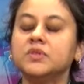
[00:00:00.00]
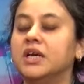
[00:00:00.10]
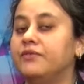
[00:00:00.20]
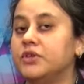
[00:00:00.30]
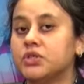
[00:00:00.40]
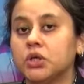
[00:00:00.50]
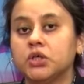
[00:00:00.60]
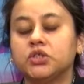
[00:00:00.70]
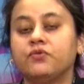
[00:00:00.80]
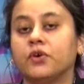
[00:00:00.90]
if you
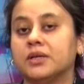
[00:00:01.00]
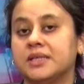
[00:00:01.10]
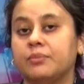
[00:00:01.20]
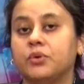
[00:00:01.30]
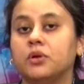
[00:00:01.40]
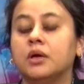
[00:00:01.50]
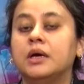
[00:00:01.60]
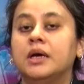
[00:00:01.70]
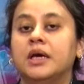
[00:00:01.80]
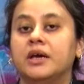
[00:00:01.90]
search, for example,
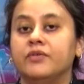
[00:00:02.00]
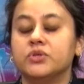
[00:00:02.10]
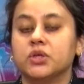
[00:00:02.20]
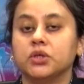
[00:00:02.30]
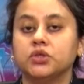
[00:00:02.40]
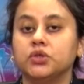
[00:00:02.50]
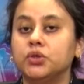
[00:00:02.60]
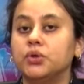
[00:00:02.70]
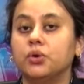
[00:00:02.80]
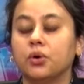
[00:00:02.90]
if you search
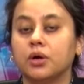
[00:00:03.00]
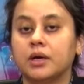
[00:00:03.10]
New York